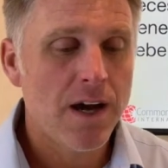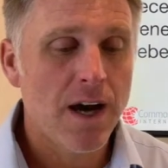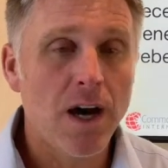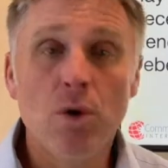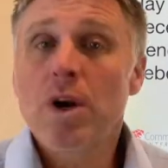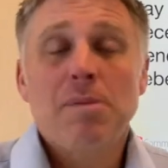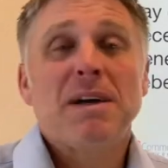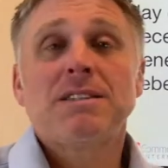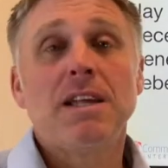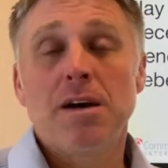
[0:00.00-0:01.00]
Una
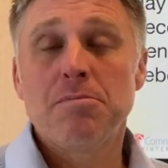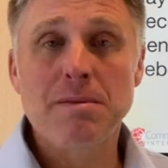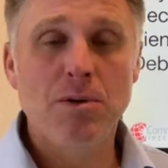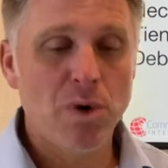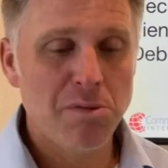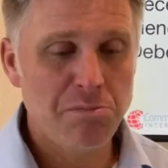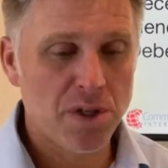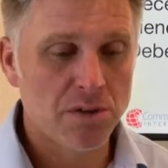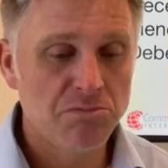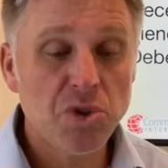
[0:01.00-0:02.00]
pastilla, maybe one
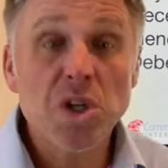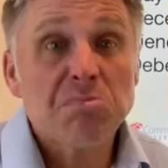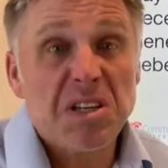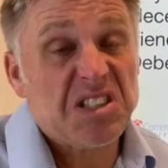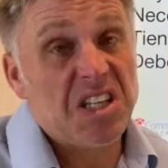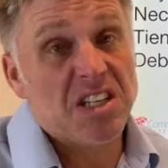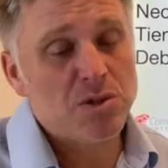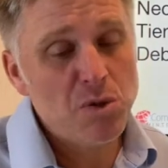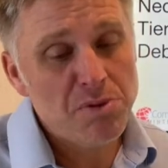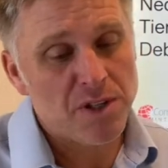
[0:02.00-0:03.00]
pill. Dos pastillas,
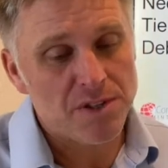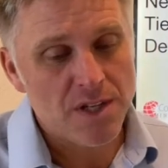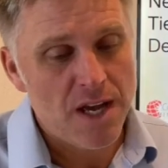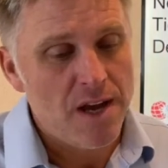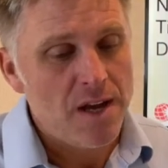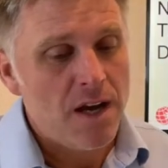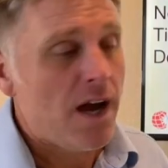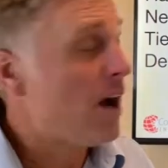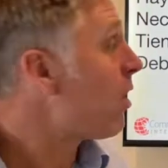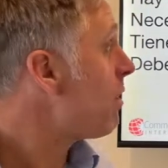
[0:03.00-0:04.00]
two pills.
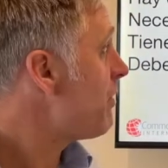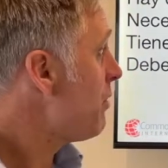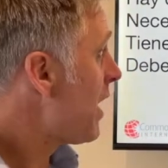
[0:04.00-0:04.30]
Or if you want to